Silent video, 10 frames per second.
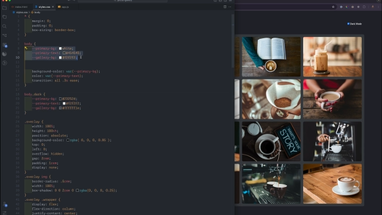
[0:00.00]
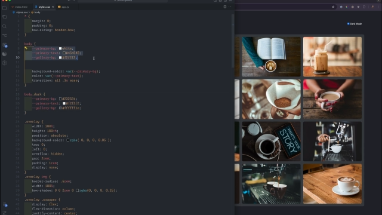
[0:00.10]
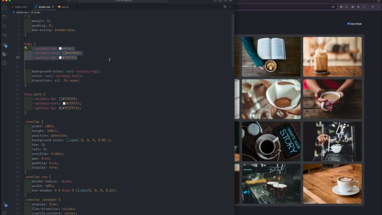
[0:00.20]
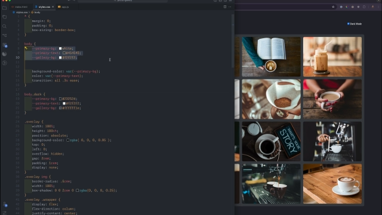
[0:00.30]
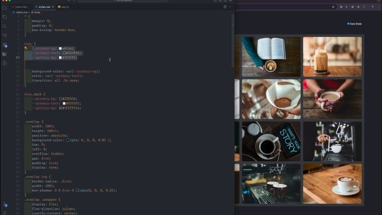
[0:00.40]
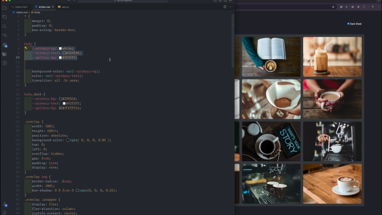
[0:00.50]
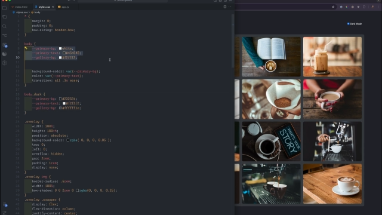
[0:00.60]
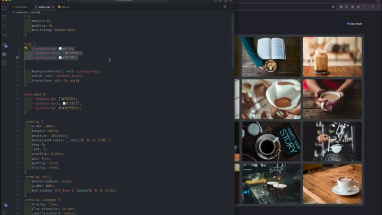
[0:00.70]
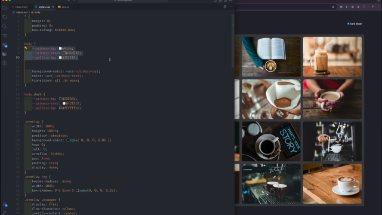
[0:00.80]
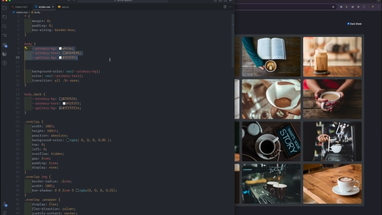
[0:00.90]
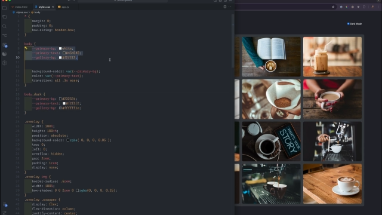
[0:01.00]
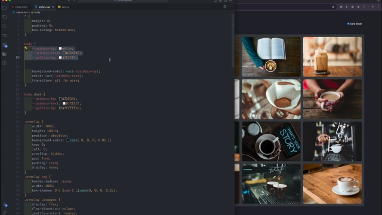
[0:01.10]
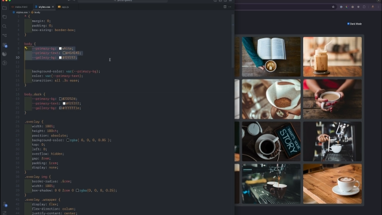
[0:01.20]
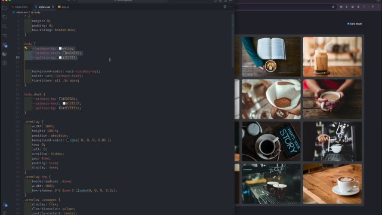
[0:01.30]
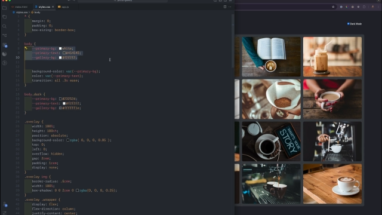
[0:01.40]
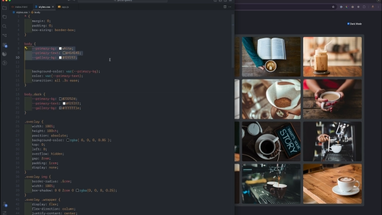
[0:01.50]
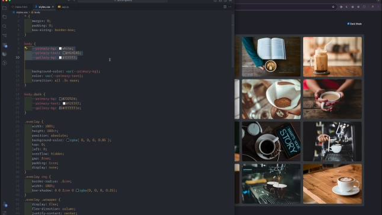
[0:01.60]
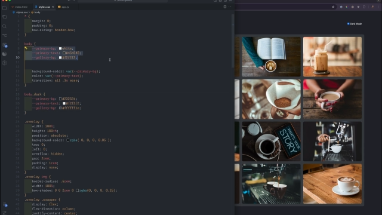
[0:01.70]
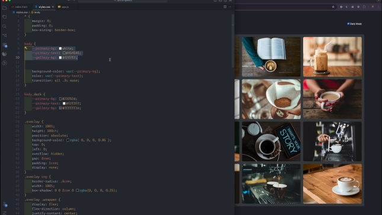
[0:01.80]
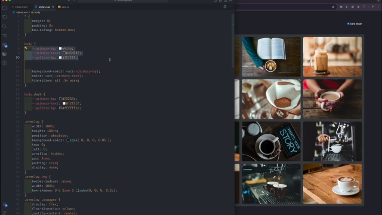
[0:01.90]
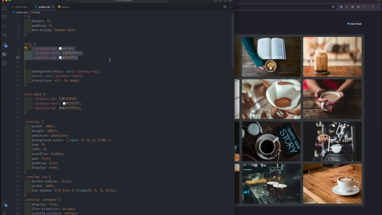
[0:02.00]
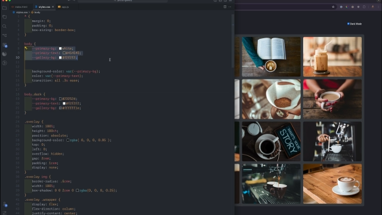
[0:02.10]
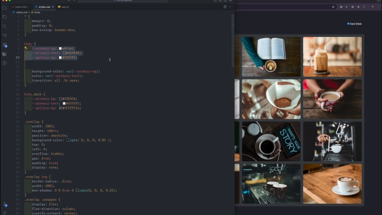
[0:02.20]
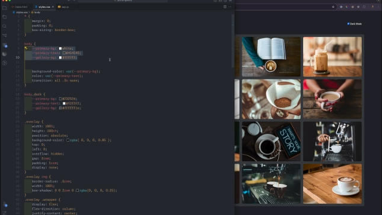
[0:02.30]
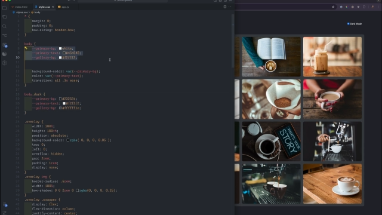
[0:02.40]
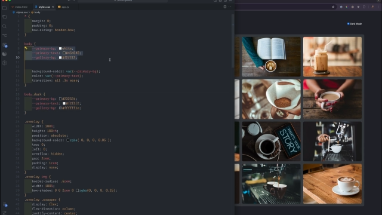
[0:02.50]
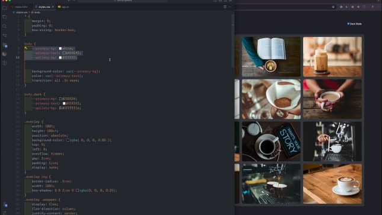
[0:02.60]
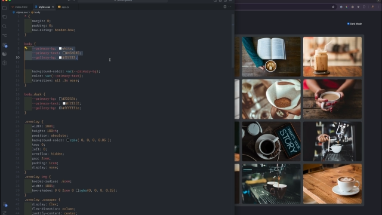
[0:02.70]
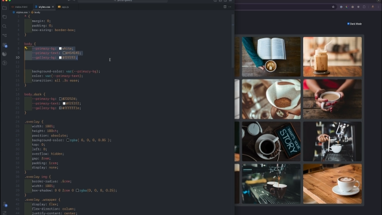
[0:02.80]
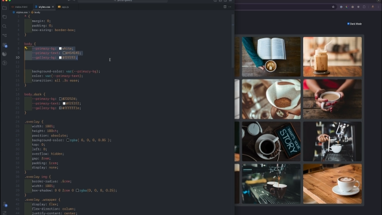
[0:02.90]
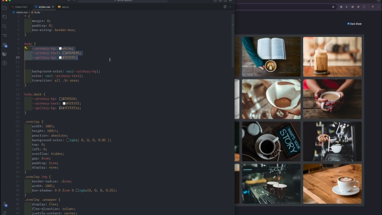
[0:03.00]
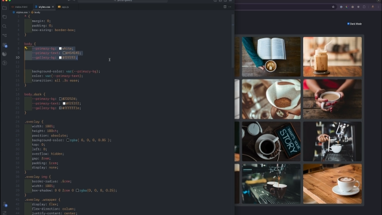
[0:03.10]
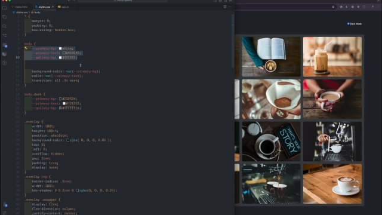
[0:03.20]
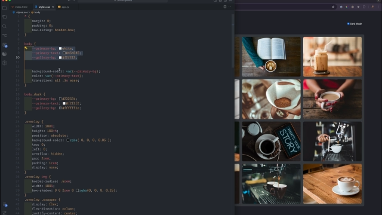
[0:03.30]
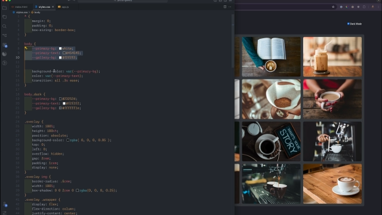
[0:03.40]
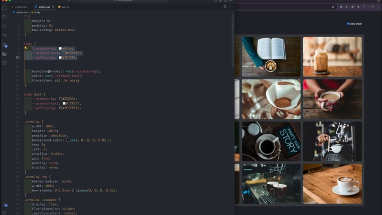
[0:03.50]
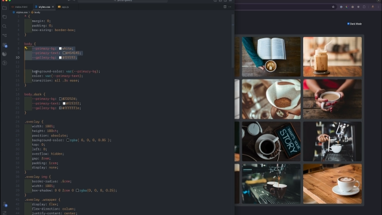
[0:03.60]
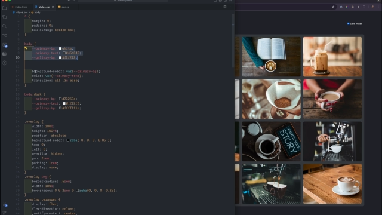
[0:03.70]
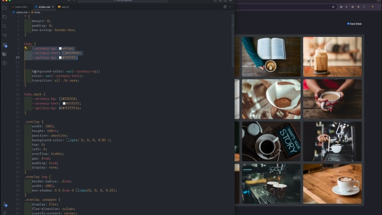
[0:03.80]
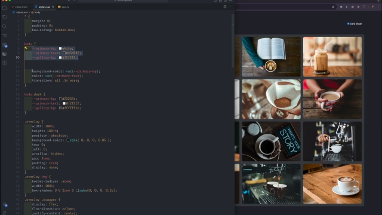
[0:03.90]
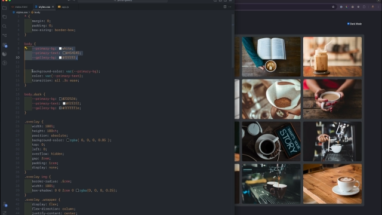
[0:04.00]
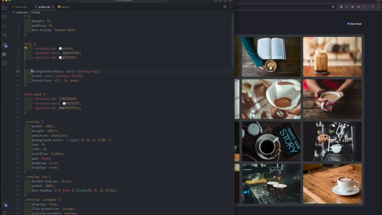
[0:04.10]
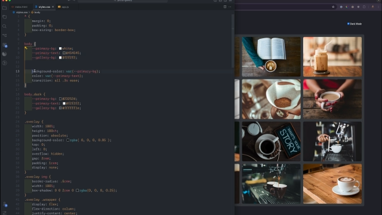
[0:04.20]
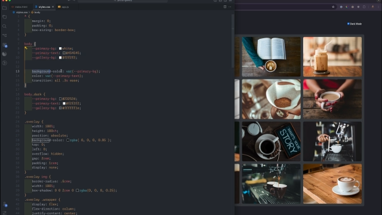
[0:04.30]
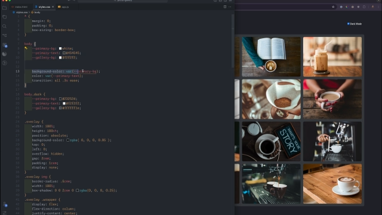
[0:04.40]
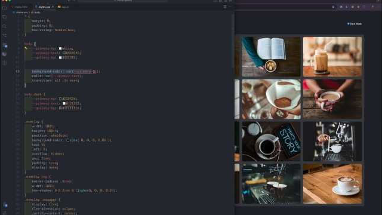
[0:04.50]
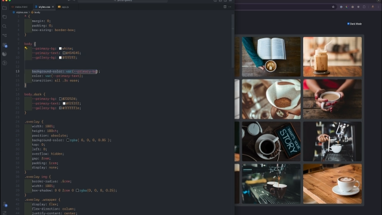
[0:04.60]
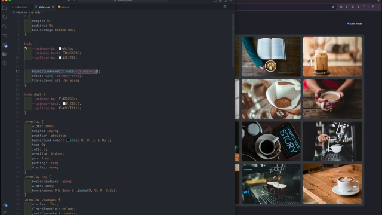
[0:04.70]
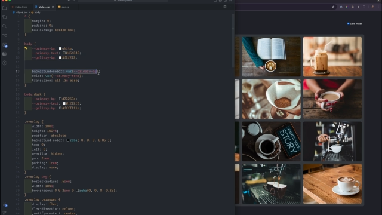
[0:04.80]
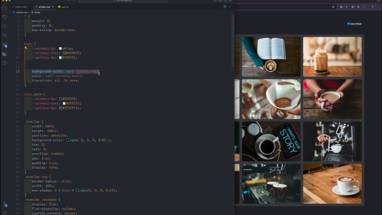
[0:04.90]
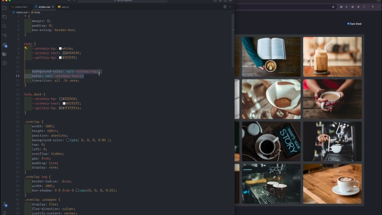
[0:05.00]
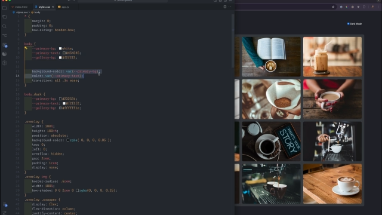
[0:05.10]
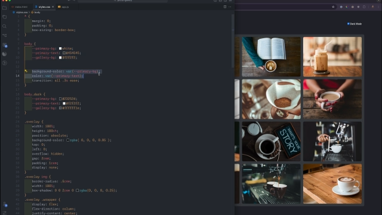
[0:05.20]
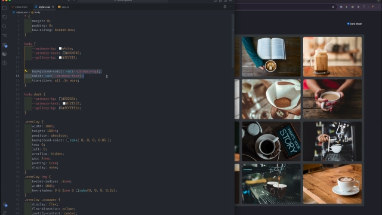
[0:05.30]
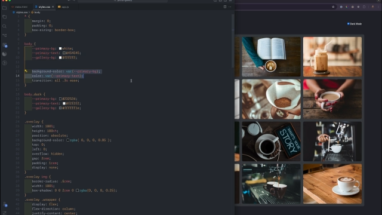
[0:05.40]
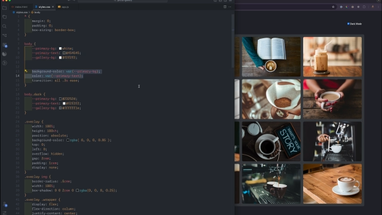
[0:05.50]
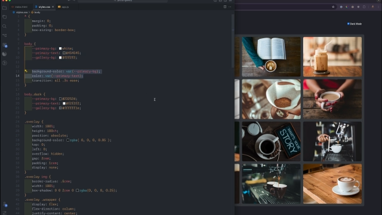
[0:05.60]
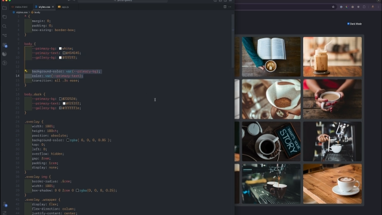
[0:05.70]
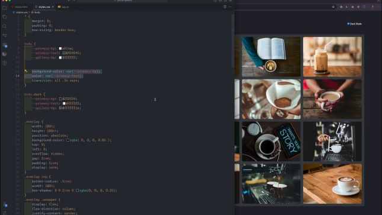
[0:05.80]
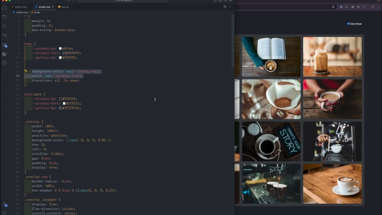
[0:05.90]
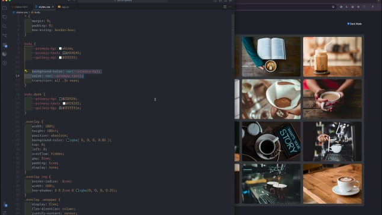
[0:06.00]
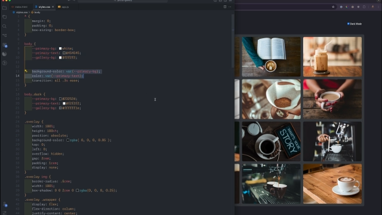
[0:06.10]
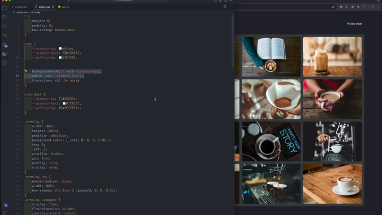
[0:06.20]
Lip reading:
(no speaker visible)